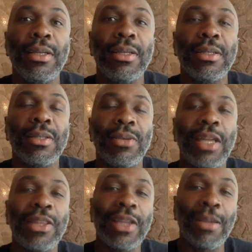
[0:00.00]
So when I
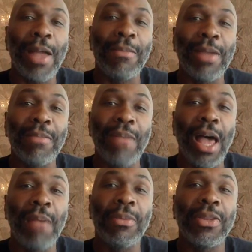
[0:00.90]
think about my
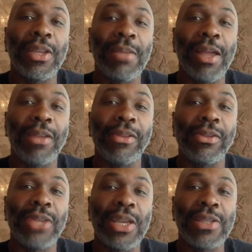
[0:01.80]
mom and think about
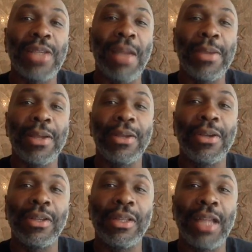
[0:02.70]
things not being
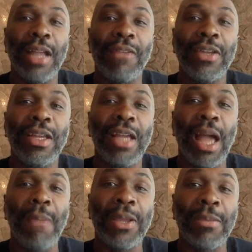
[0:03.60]
good enough,
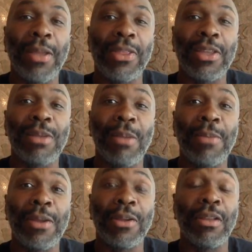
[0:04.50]
I'm thinking about things not
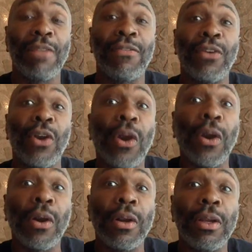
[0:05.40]
being good enough for
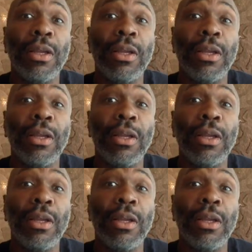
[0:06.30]
her,